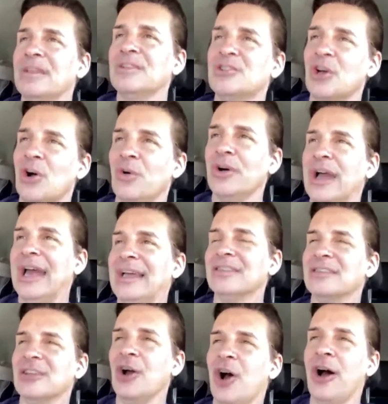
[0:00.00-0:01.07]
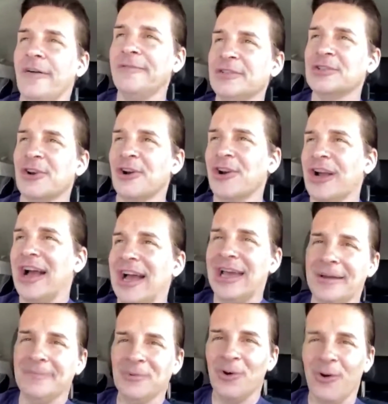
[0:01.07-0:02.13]
So as an officer, I
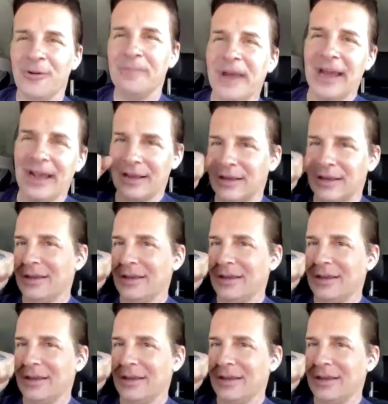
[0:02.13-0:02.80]
am going back